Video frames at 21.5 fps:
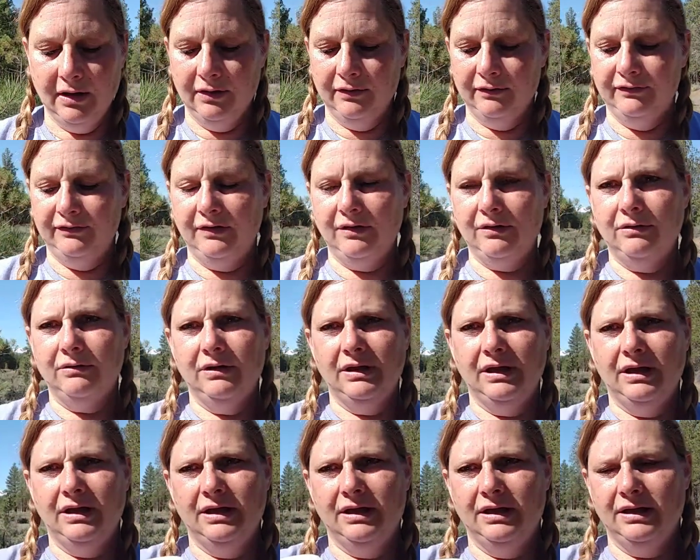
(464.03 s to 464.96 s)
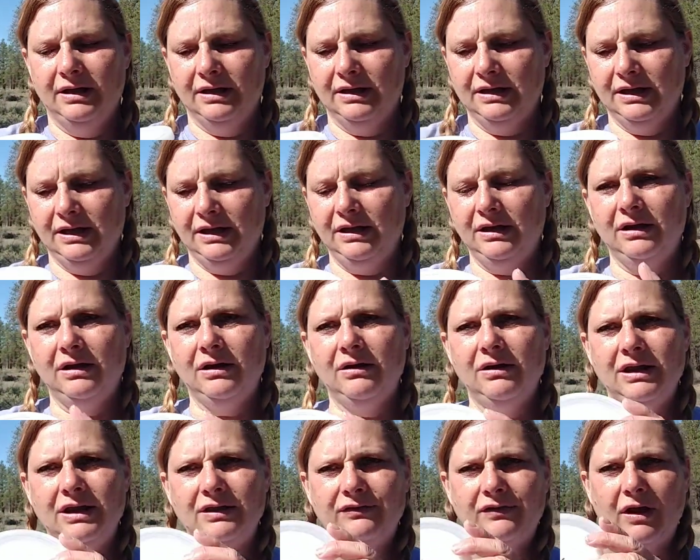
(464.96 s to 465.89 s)
So here
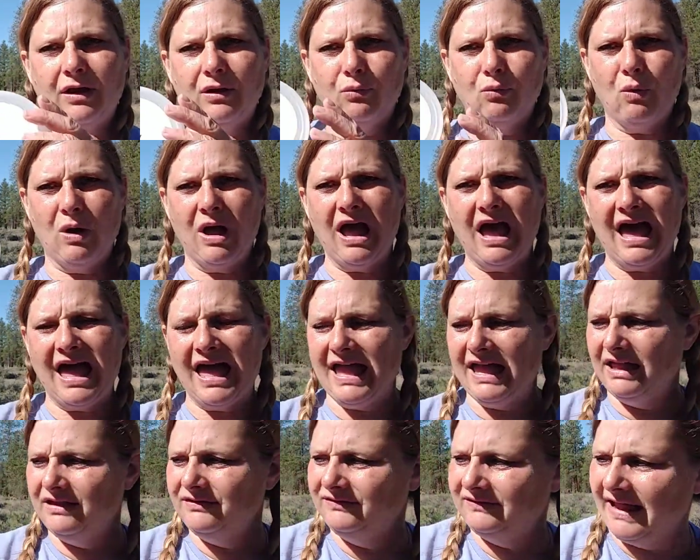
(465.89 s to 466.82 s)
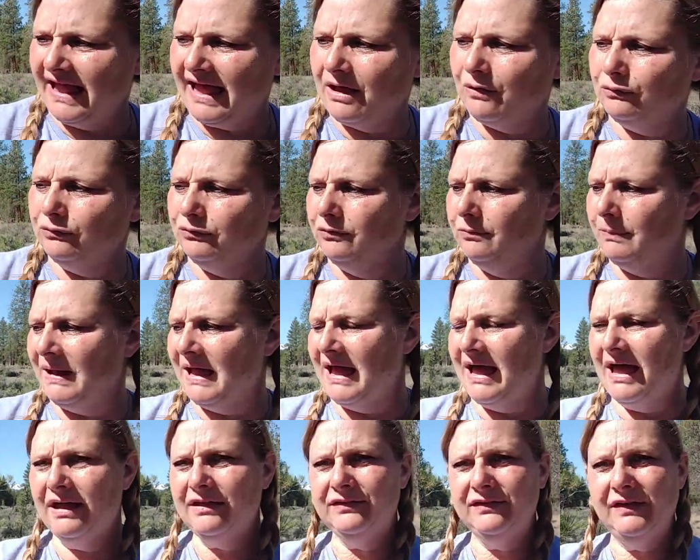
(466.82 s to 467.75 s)
is our Y sound
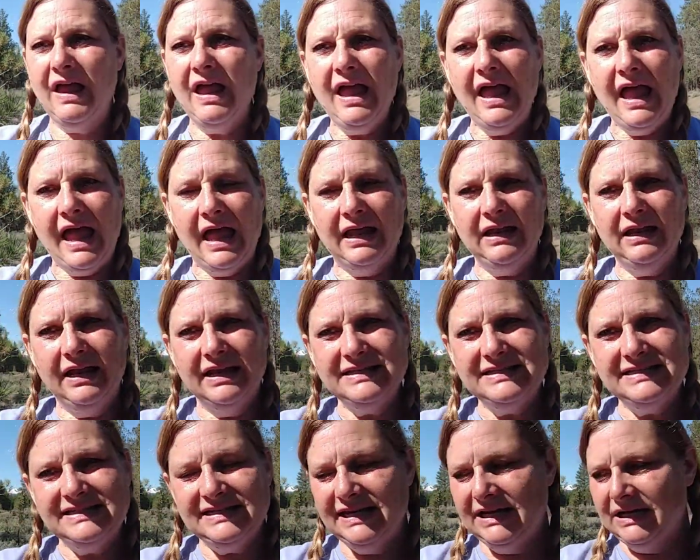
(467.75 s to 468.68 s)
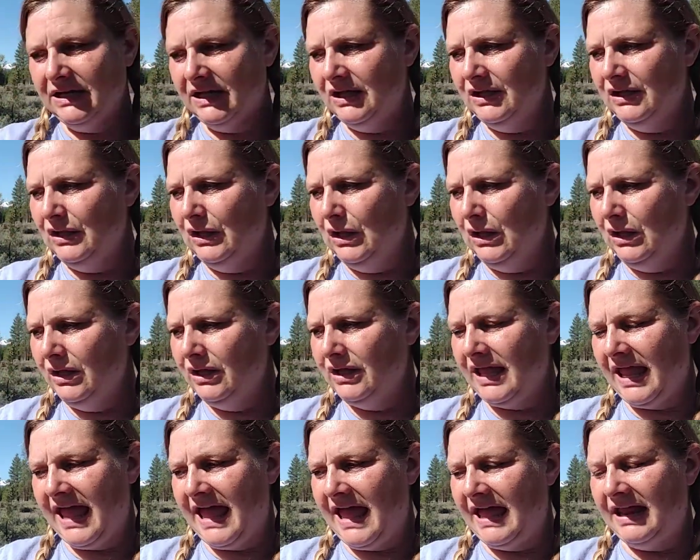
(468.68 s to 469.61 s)
box, and let's take a look
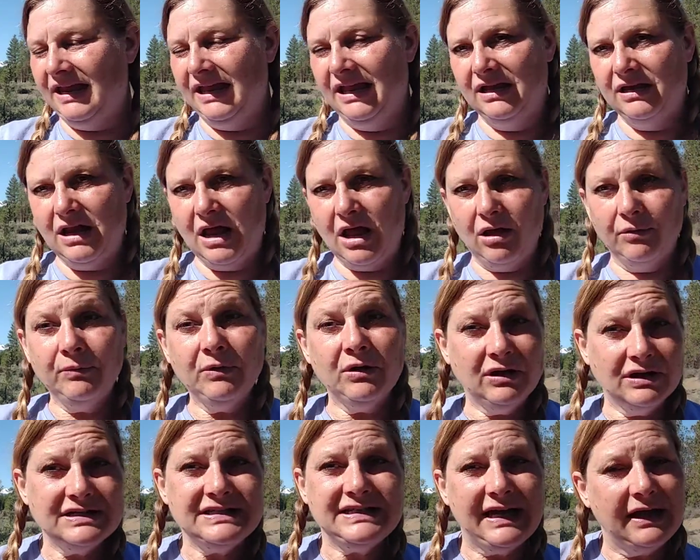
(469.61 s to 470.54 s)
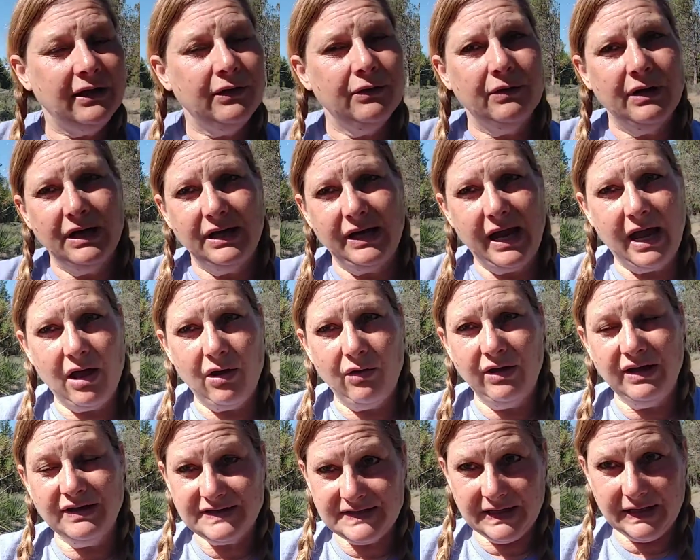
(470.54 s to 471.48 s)
at it. Now I'm going to tell you right now,
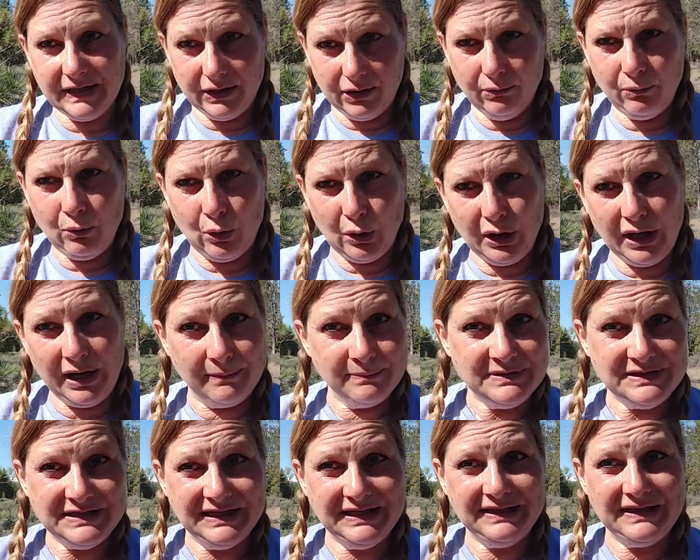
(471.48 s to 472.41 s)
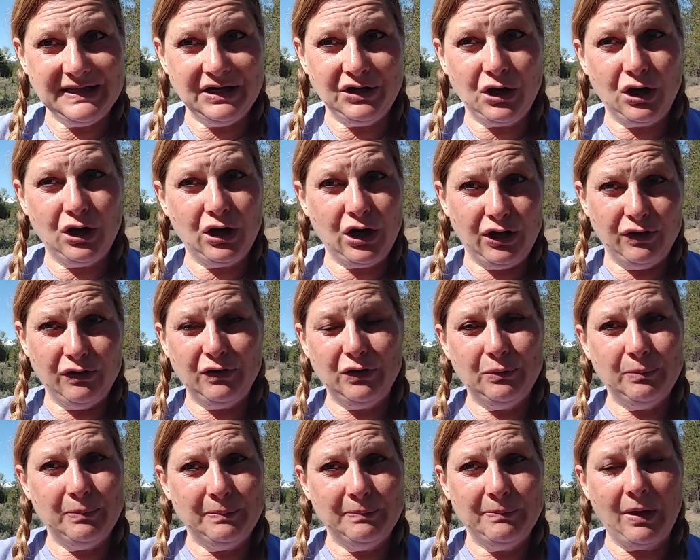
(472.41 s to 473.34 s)
it's a little more empty than our
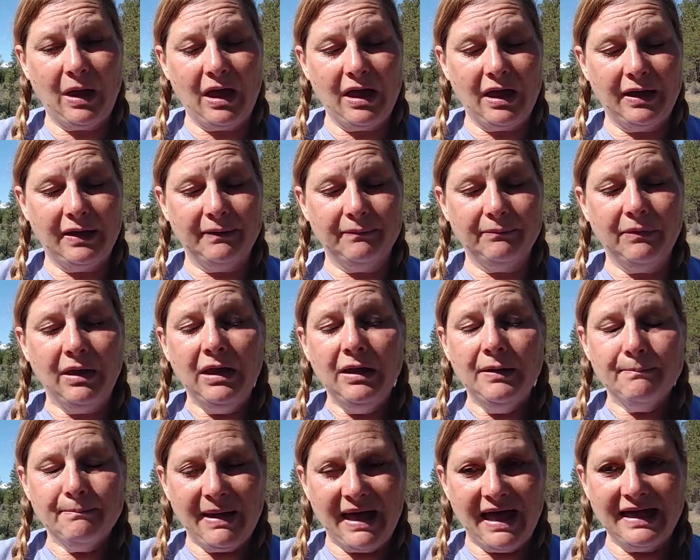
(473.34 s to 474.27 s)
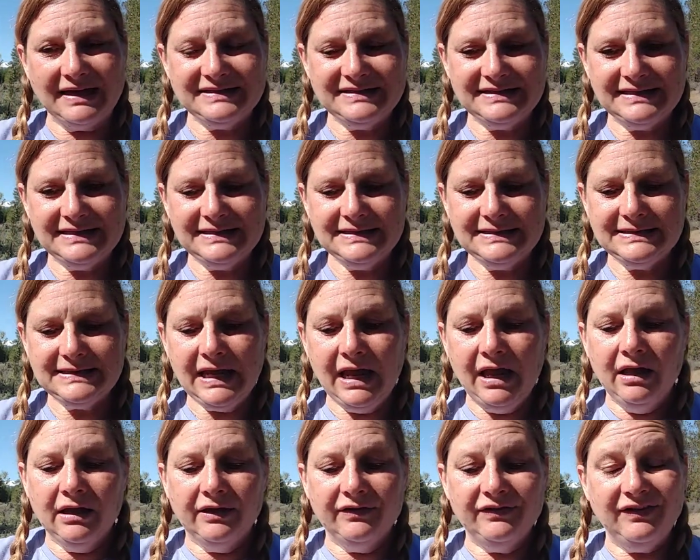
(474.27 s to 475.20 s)
other boxes,
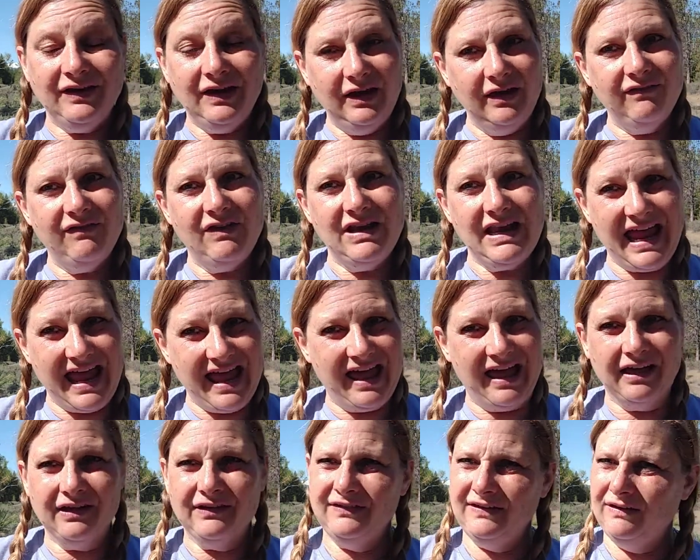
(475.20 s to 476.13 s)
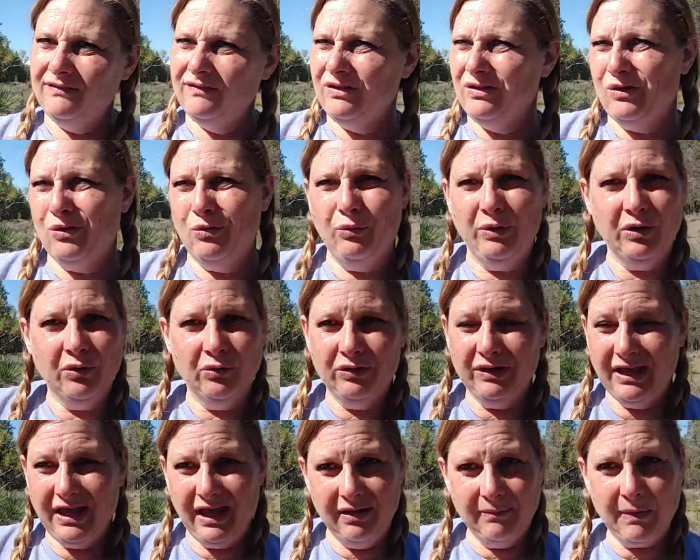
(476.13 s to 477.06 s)
because even X, even though we
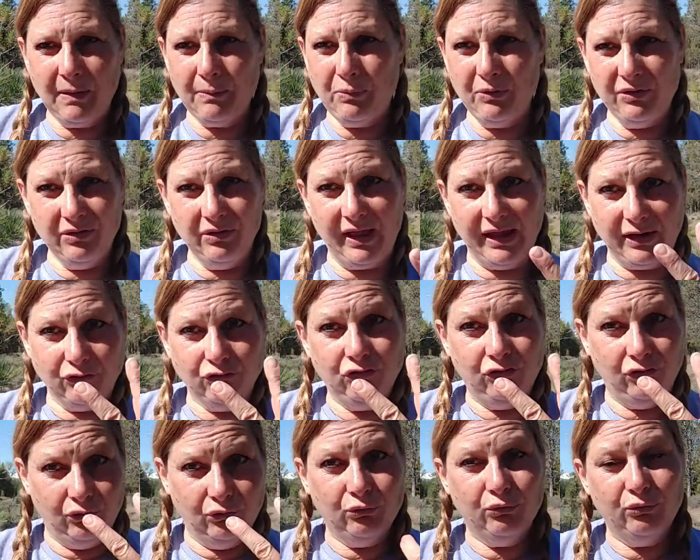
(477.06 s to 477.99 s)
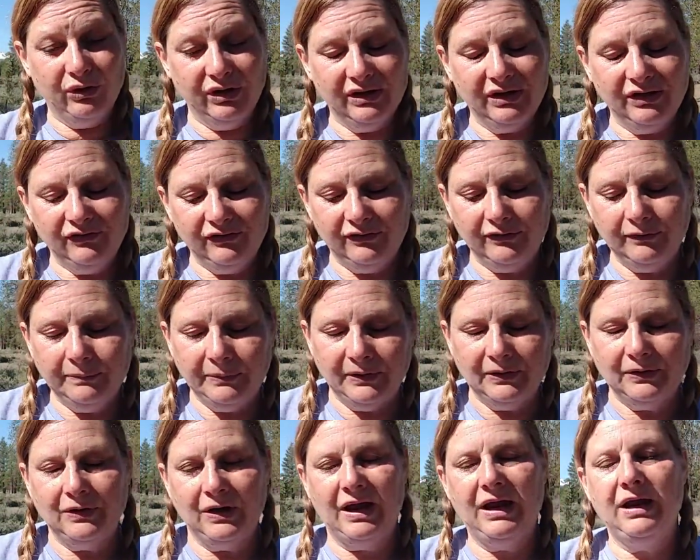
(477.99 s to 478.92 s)
only came up with like 2 really super
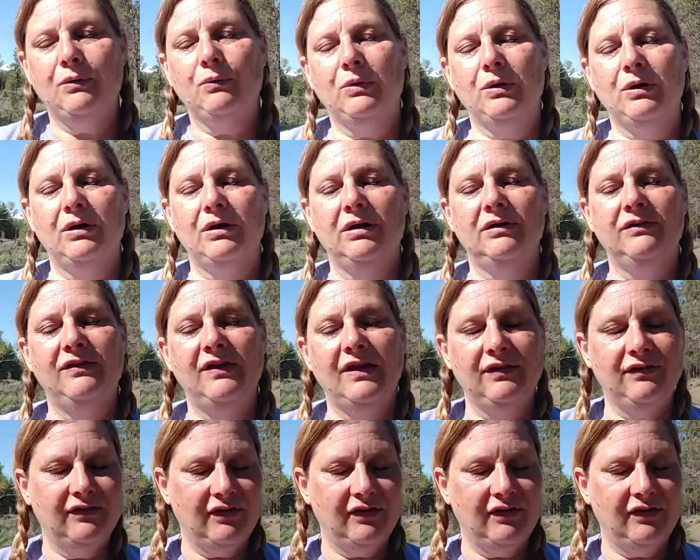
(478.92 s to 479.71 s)
great words that